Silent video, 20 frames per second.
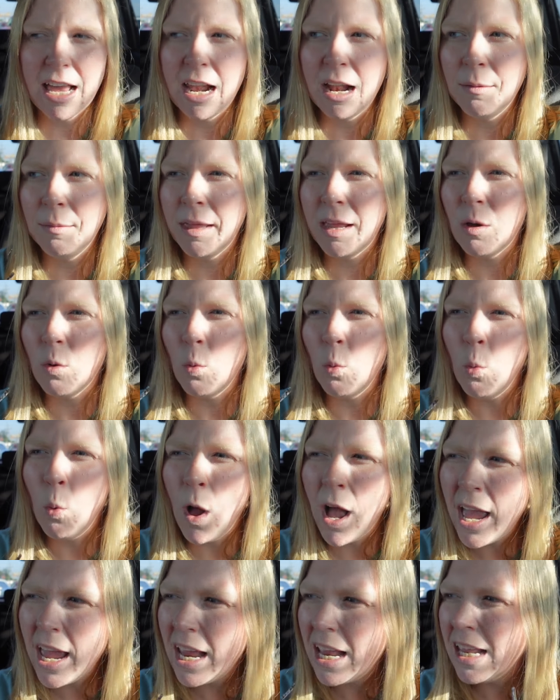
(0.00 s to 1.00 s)
And I'm like,
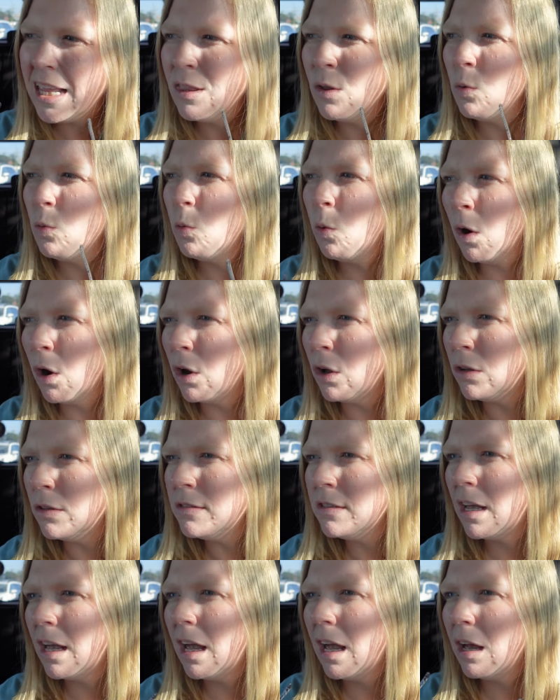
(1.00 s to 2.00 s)
what in the
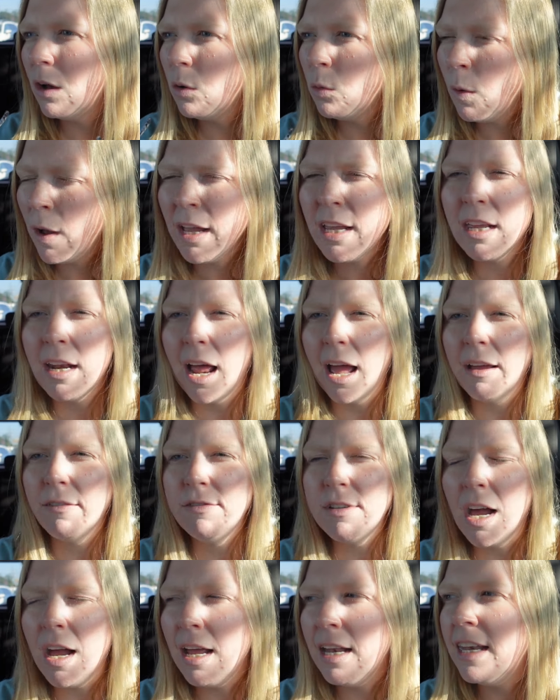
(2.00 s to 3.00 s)
world? What could I have
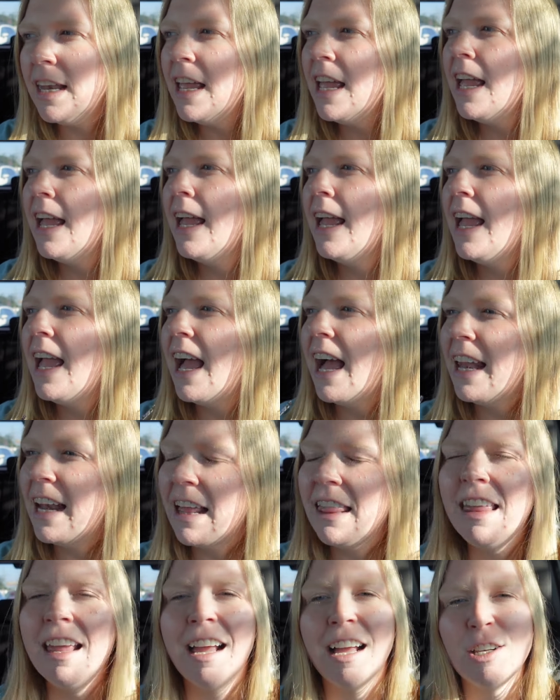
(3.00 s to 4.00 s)
done? And I
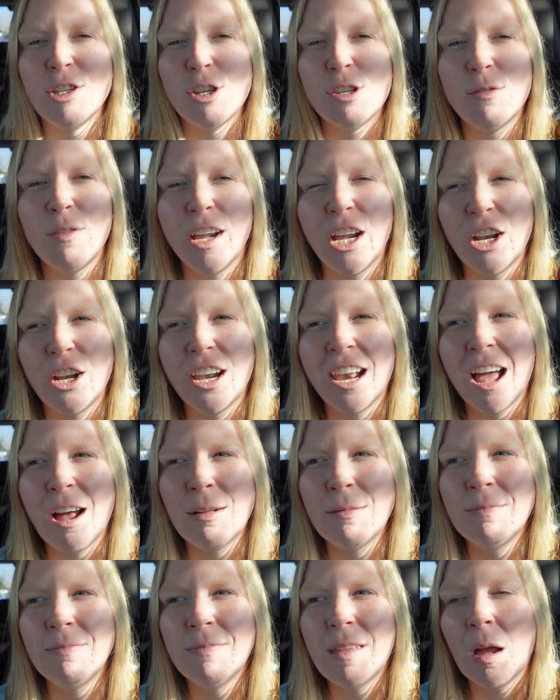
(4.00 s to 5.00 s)
think I just figured it out.
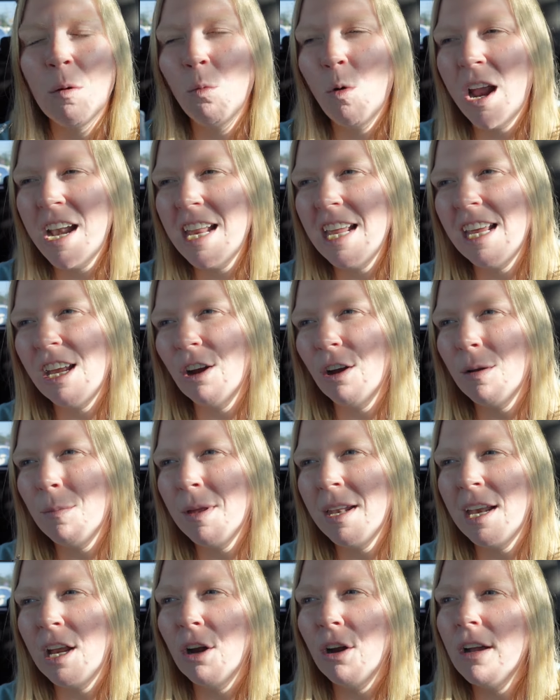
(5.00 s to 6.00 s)
I'm waiting here at
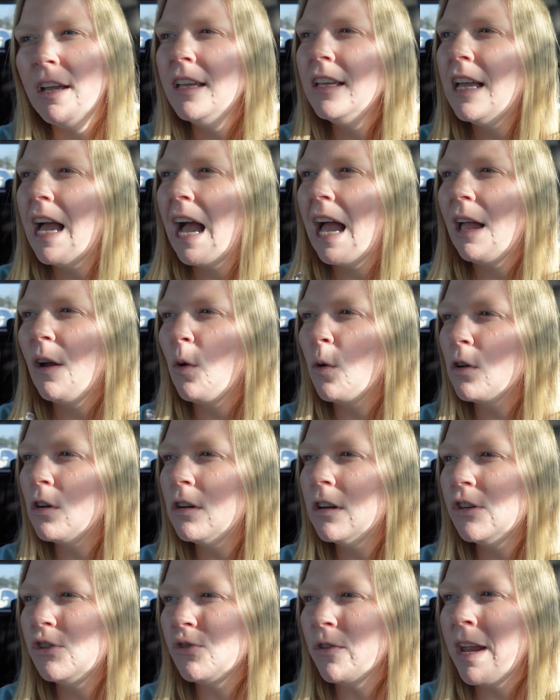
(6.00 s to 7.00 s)
Panera. I
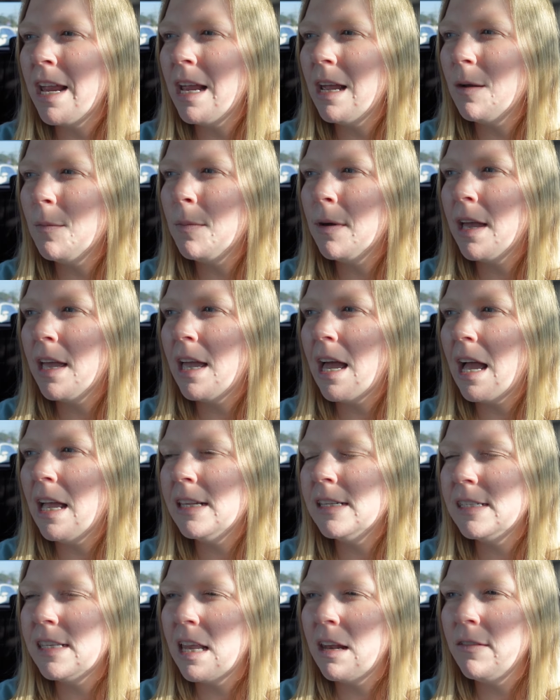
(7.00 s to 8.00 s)
ordered a drink, but
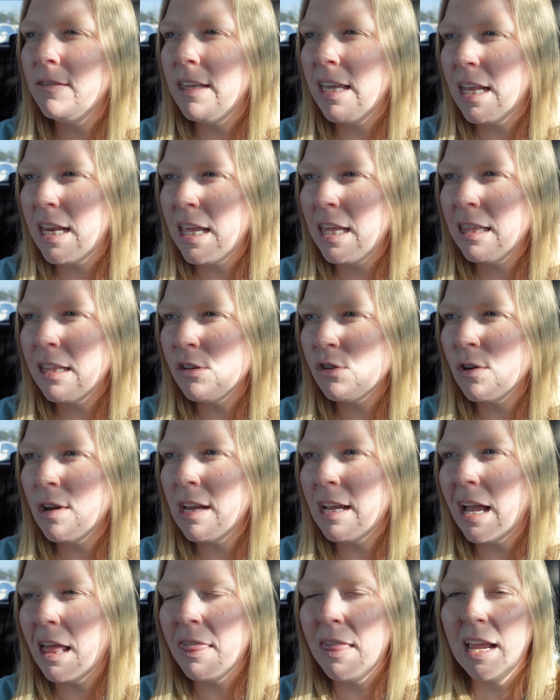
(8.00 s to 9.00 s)
instead of getting the
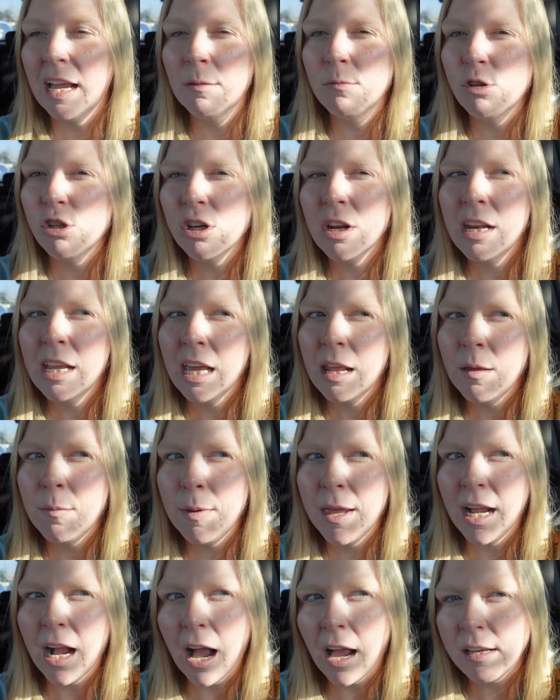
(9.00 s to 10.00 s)
drink, I think I'm just going to get a
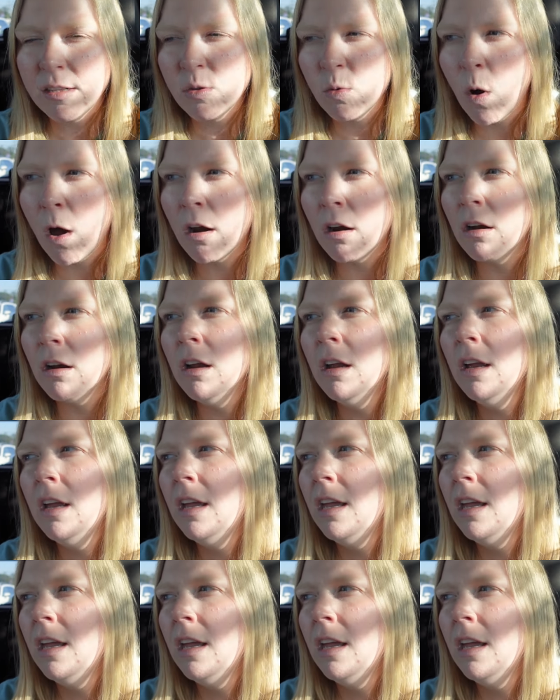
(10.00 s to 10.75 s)
big ice water.